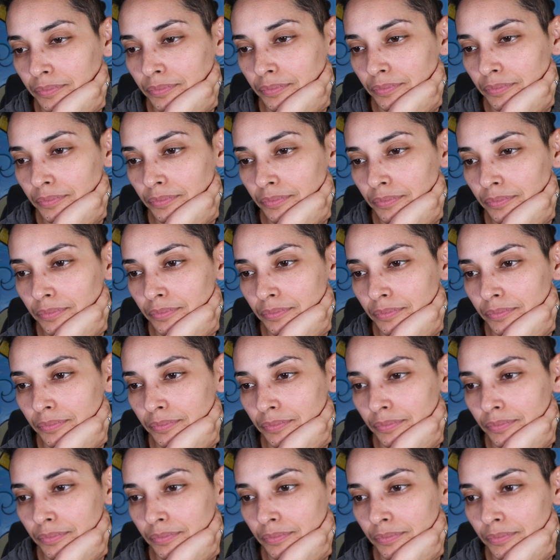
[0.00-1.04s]

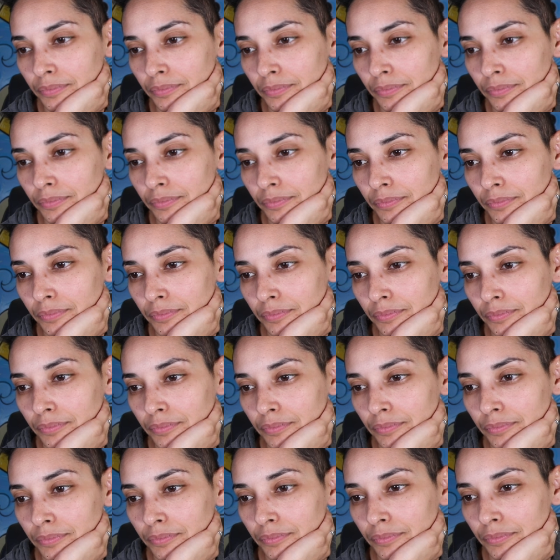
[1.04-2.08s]

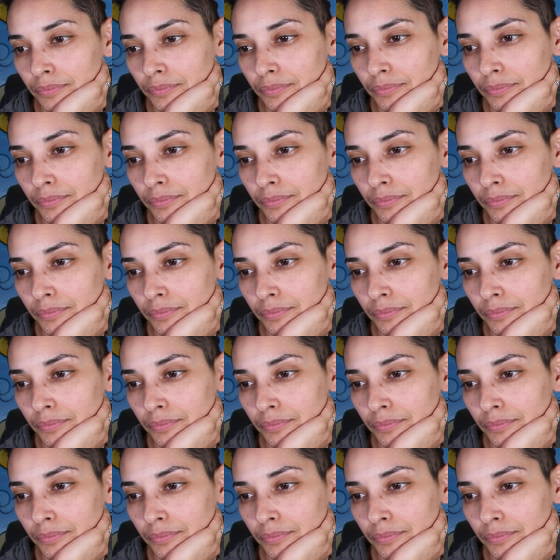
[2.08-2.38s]
(silent)